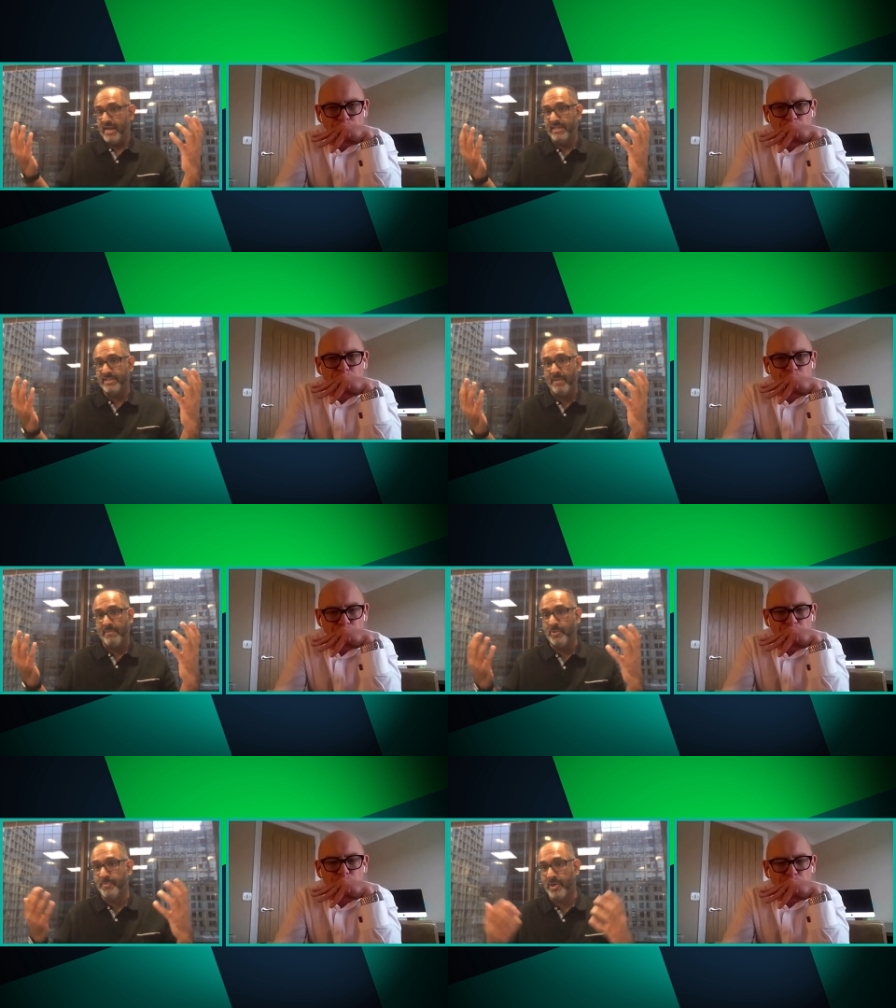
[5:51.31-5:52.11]

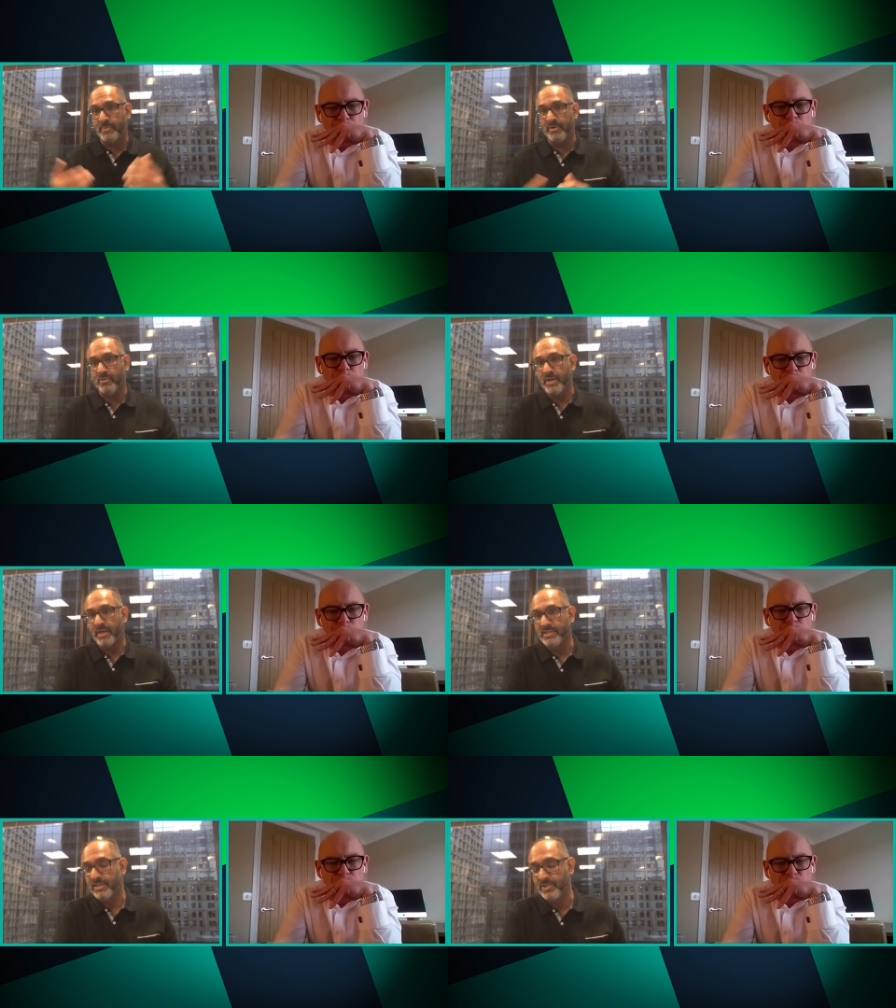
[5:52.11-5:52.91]
Anytime a new procurement
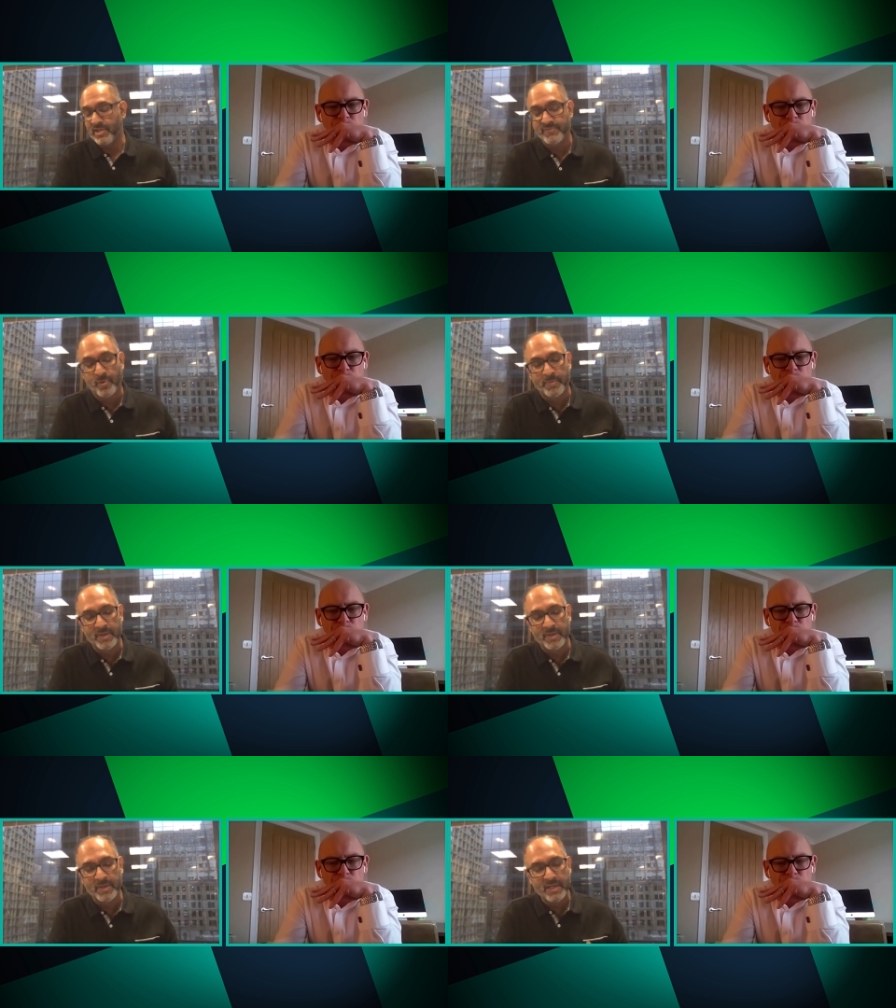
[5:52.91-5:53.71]
organization gets
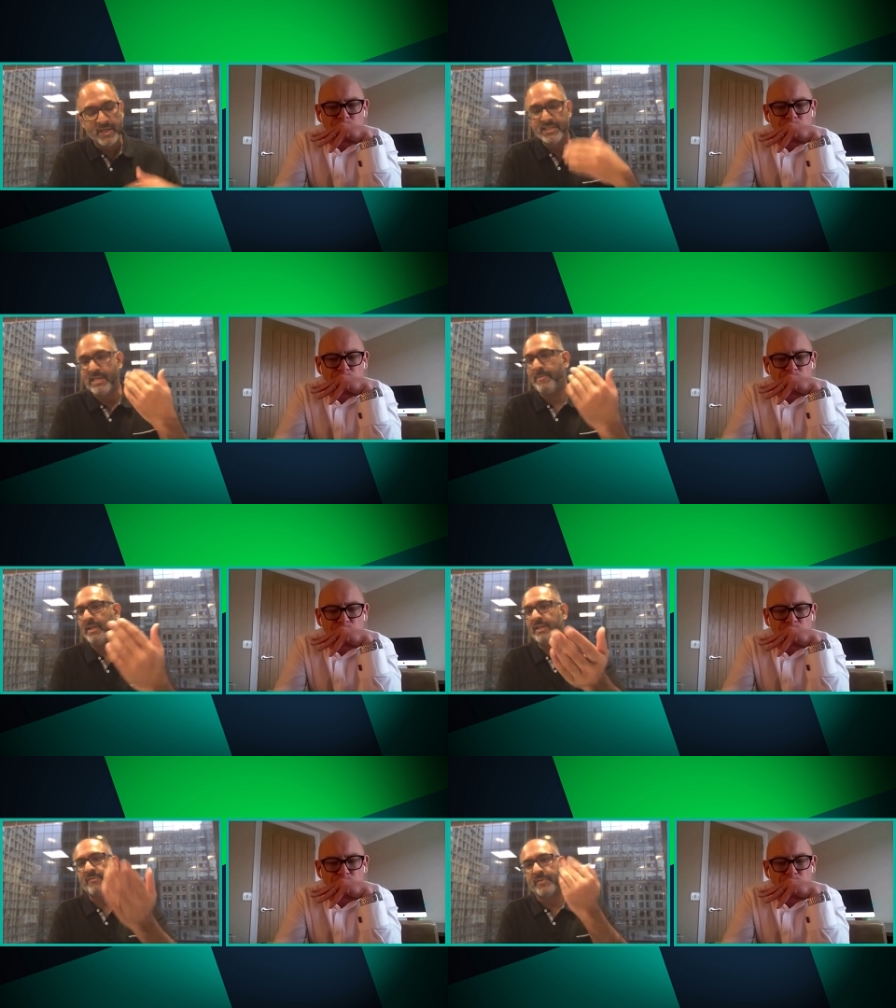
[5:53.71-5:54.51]
formed, typically the
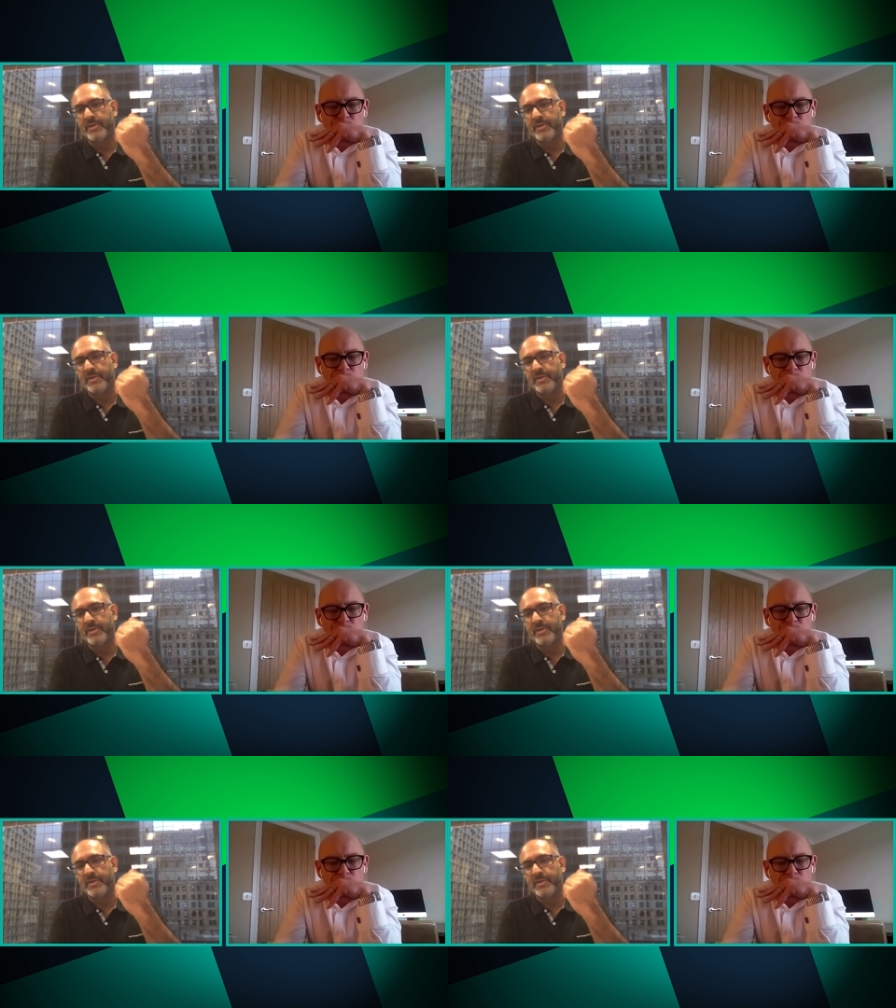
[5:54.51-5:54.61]
first